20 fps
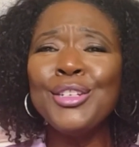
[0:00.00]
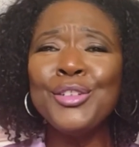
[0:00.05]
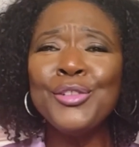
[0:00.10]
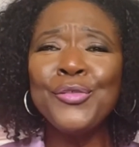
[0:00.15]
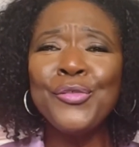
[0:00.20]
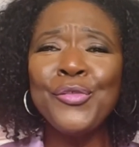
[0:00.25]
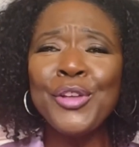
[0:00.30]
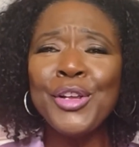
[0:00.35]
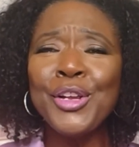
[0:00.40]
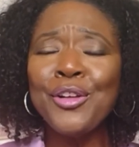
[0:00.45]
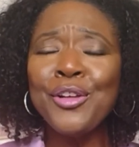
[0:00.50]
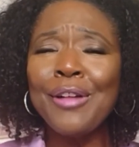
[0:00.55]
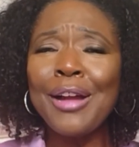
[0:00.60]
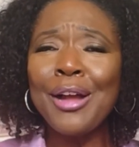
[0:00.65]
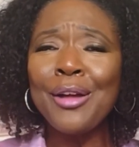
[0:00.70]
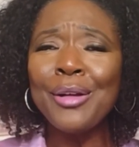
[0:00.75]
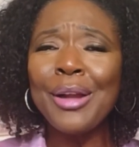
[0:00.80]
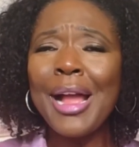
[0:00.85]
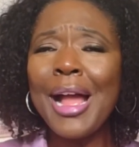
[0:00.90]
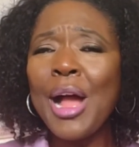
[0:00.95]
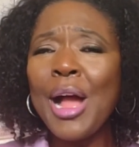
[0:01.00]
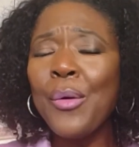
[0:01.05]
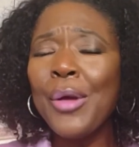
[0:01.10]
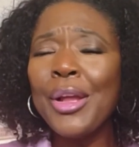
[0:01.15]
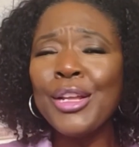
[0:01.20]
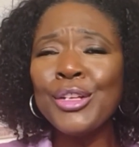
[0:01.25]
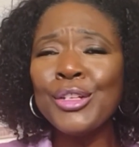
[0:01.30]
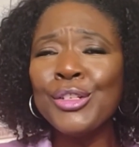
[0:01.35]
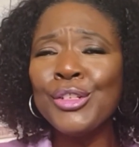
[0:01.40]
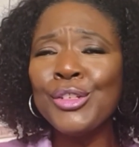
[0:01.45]
to figure out how I
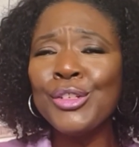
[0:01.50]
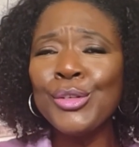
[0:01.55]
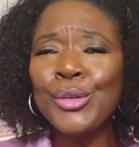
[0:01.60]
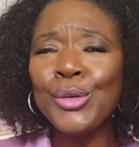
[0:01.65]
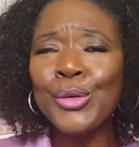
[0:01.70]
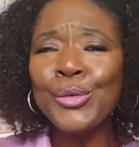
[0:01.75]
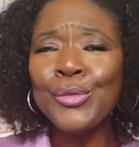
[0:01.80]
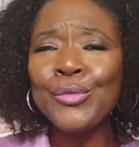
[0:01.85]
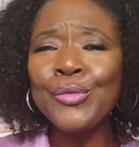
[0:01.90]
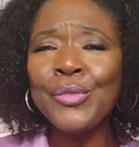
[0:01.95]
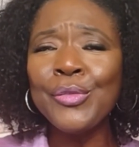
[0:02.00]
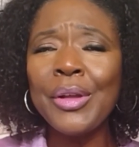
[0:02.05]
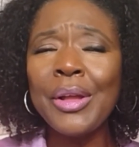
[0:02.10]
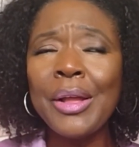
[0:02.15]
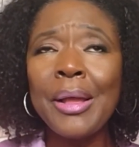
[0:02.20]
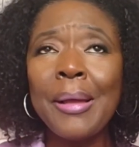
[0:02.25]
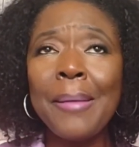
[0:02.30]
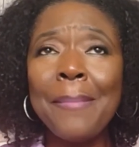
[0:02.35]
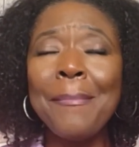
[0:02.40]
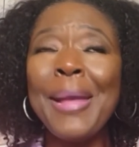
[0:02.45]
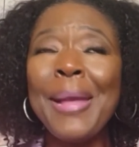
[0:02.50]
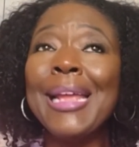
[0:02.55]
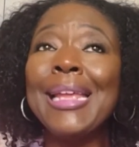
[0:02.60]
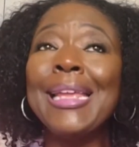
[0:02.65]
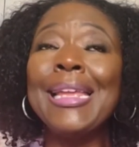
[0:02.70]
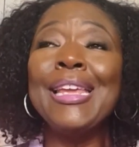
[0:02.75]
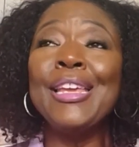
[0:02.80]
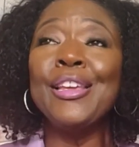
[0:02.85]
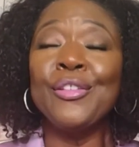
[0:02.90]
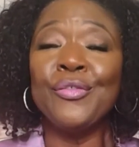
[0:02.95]
could serve my
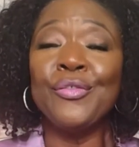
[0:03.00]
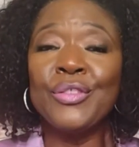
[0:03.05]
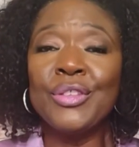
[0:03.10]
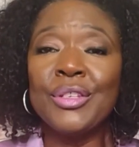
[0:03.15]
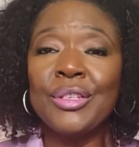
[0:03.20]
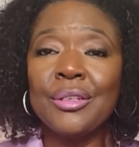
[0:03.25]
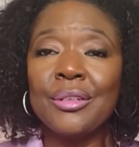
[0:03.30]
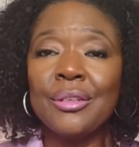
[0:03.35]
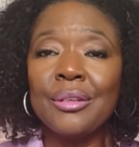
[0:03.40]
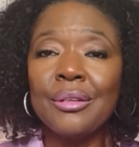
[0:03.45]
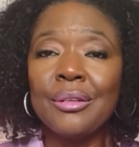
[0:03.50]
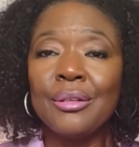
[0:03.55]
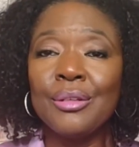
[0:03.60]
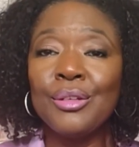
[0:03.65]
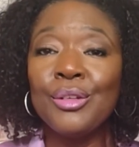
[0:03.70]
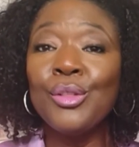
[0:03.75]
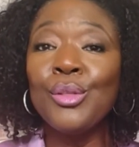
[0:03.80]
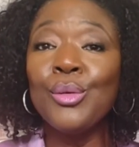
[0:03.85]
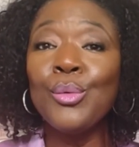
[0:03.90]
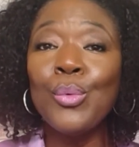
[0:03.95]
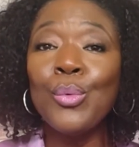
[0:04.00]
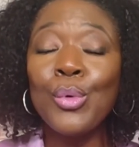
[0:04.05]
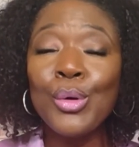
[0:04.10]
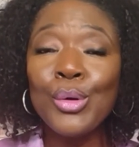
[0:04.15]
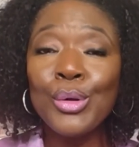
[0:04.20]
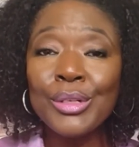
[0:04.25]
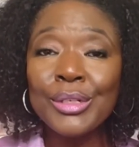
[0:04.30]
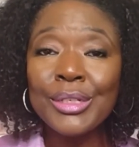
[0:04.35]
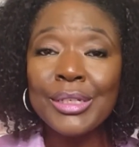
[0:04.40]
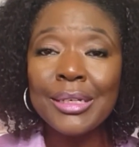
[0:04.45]
gifts to the
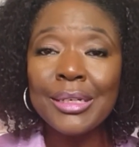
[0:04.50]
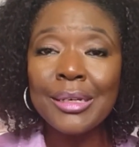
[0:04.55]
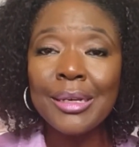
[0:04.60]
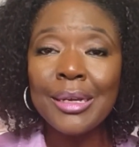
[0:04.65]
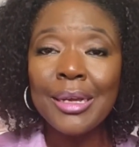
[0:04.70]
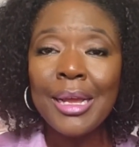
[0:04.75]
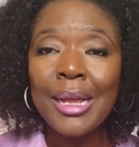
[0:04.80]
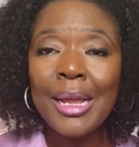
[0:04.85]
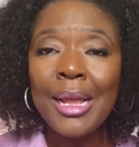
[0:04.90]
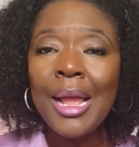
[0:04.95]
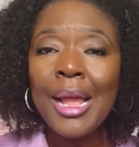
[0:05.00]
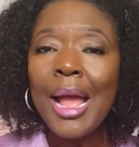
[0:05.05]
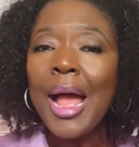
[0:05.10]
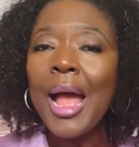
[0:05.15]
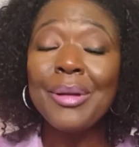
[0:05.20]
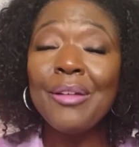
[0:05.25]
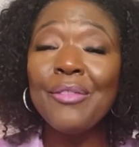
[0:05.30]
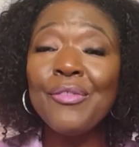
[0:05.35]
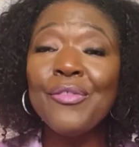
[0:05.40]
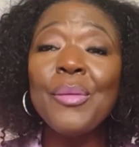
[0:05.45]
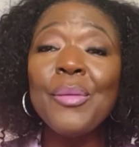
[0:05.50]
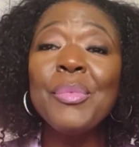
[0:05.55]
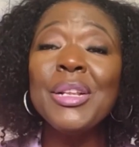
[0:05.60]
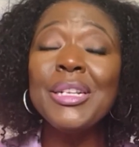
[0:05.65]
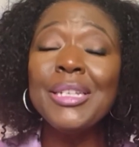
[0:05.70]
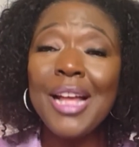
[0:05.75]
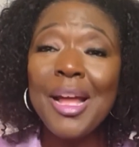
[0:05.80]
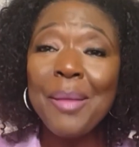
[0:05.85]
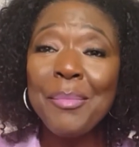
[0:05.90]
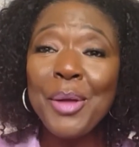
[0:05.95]
world. From the
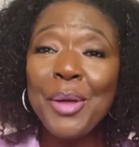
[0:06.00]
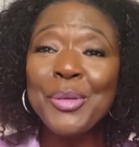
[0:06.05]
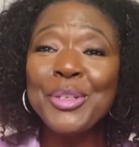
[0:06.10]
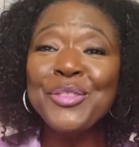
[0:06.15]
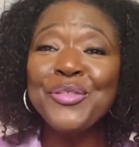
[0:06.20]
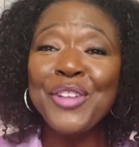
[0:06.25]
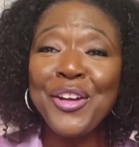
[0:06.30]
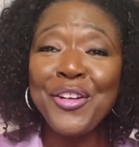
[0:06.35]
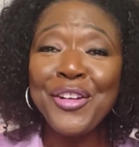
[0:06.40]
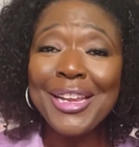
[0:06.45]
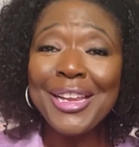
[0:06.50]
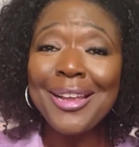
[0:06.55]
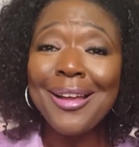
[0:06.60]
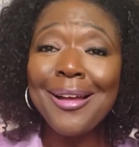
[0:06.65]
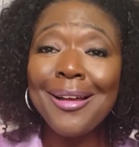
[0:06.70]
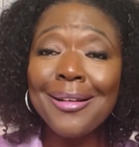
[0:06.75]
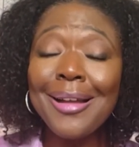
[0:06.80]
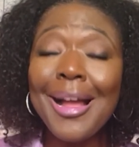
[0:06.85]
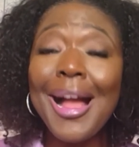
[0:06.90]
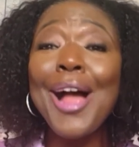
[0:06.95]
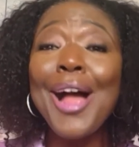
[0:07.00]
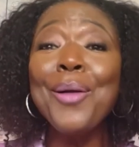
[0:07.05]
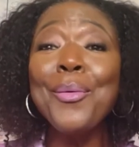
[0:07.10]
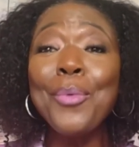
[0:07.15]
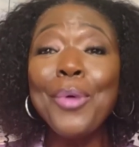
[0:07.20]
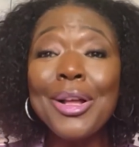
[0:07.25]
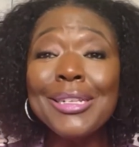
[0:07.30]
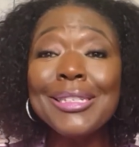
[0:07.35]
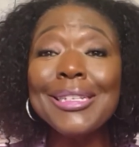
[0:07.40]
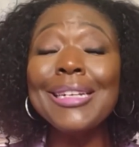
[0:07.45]
time I was very young, I
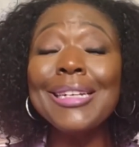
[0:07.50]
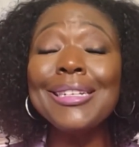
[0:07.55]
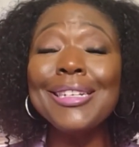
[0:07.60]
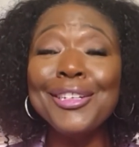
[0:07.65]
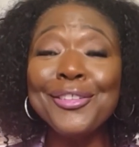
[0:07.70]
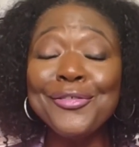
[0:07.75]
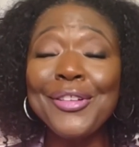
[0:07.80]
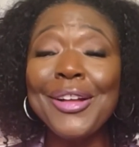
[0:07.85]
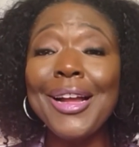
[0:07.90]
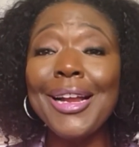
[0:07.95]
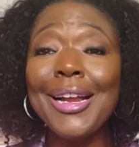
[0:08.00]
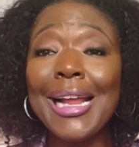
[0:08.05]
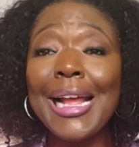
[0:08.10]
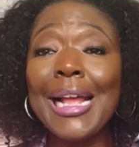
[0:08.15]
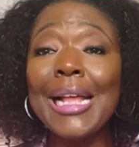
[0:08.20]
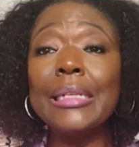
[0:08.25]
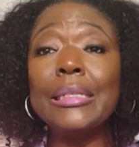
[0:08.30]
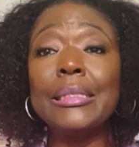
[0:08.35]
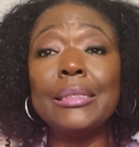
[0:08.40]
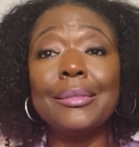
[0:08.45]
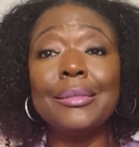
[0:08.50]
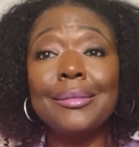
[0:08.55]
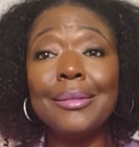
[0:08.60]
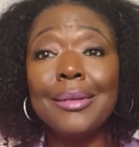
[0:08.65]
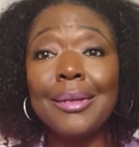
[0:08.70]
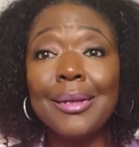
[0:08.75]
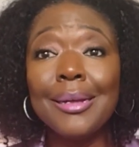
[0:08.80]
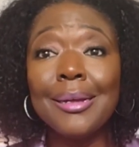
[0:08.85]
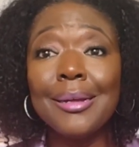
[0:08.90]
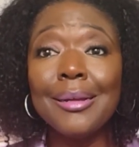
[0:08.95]
was identified as
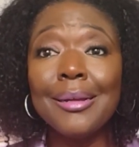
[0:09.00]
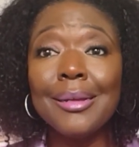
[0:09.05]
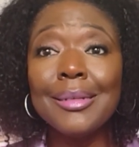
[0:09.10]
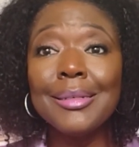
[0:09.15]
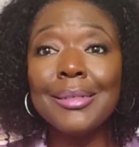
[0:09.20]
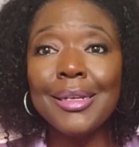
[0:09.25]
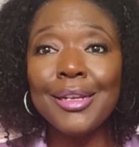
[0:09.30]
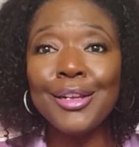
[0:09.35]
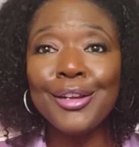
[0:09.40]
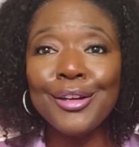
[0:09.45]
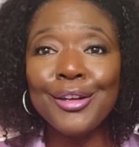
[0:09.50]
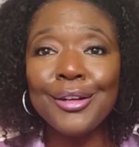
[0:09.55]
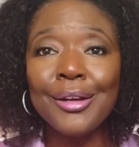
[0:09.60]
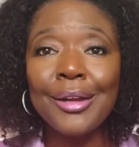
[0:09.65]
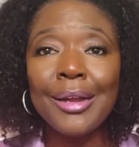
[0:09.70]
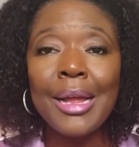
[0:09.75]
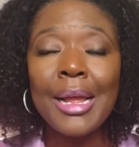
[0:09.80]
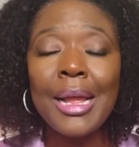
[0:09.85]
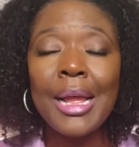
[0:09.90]
a singer,